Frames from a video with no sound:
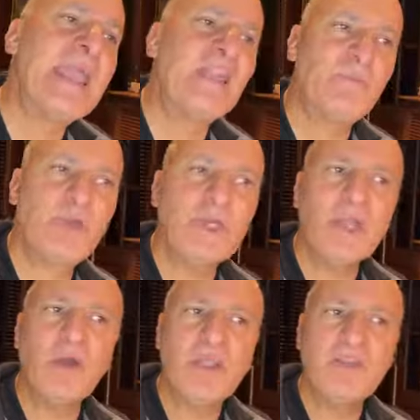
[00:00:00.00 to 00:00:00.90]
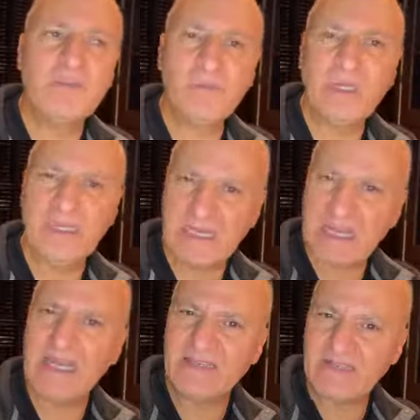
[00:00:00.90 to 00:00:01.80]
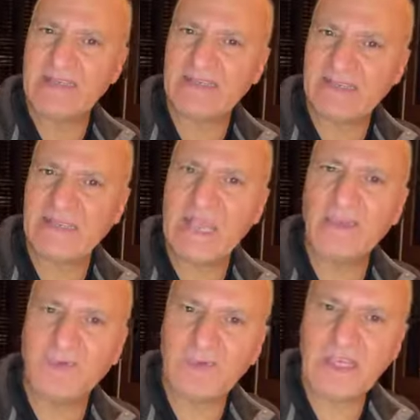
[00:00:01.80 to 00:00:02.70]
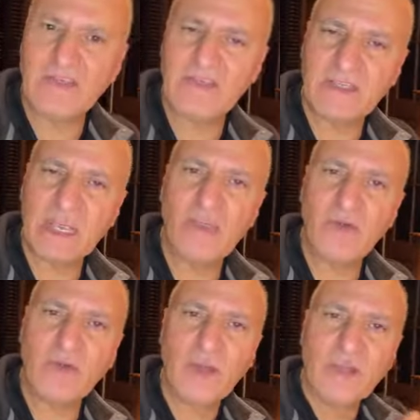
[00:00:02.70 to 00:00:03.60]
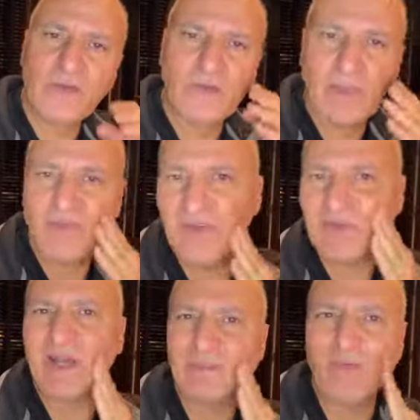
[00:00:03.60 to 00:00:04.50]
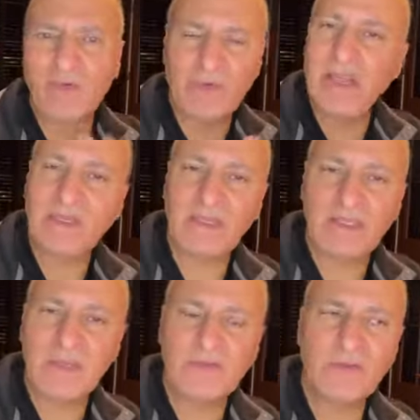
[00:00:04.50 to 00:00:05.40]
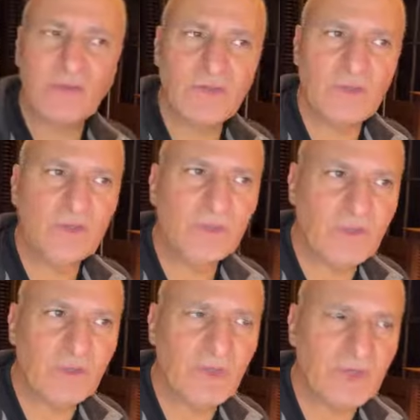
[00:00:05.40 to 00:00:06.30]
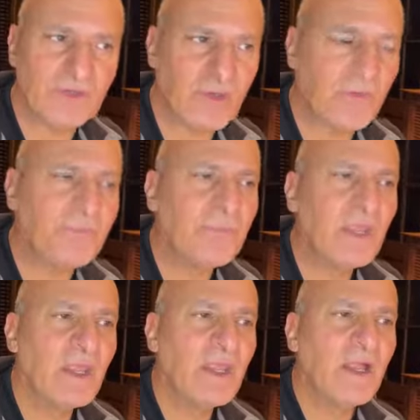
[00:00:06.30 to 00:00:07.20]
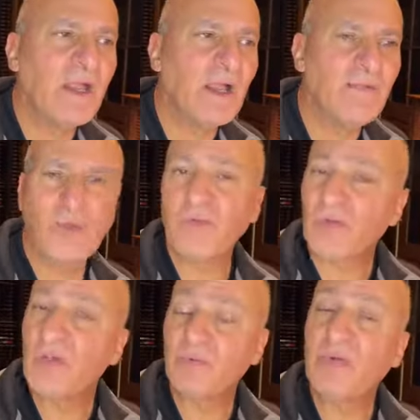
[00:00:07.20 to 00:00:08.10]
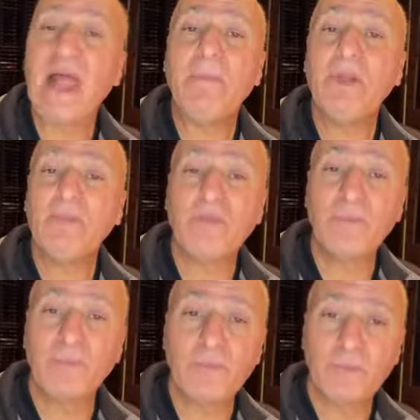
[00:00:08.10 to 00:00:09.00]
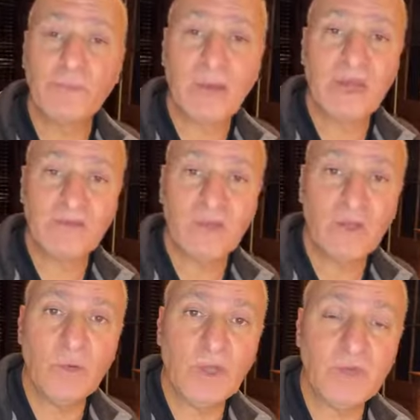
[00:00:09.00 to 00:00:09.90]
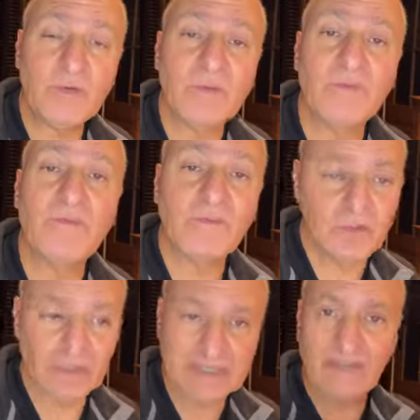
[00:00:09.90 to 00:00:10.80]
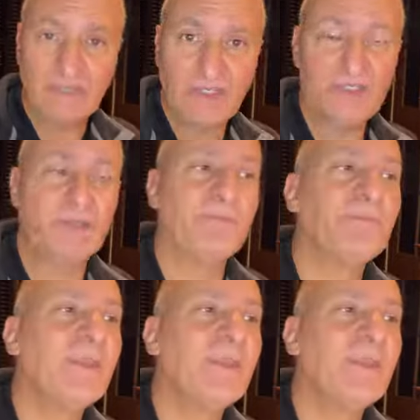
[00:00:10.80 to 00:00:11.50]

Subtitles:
And it's pretty cohesive, meaning that it kind of sticks together. It stays together so that if you try to move it around, it doesn't do much. So those are good properties for products that you want to use to lift tissue.